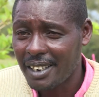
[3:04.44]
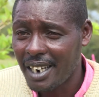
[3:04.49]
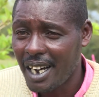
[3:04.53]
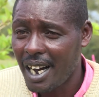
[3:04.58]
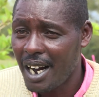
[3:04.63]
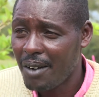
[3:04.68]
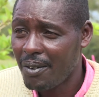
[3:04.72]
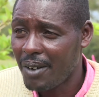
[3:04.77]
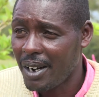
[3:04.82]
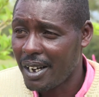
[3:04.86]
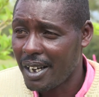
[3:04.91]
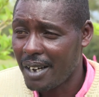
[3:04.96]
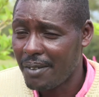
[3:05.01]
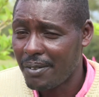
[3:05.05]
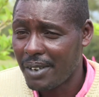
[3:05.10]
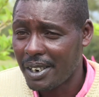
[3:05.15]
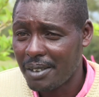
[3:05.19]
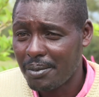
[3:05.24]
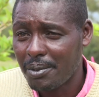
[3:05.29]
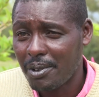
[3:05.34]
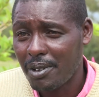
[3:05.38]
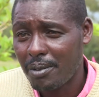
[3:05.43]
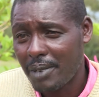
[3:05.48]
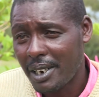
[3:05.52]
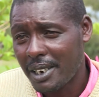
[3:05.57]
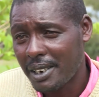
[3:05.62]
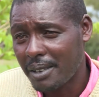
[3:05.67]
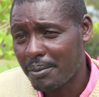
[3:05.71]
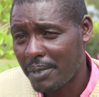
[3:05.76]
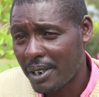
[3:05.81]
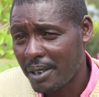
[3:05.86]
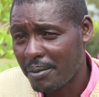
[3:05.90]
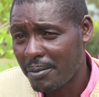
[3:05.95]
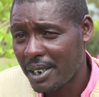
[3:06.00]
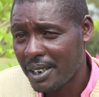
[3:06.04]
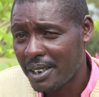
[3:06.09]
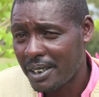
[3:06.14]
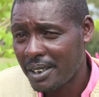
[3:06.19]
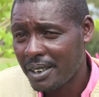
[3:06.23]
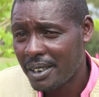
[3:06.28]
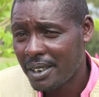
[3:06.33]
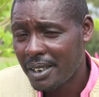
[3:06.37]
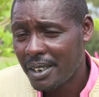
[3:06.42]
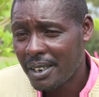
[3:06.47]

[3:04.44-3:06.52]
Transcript: now, I have a diploma in primary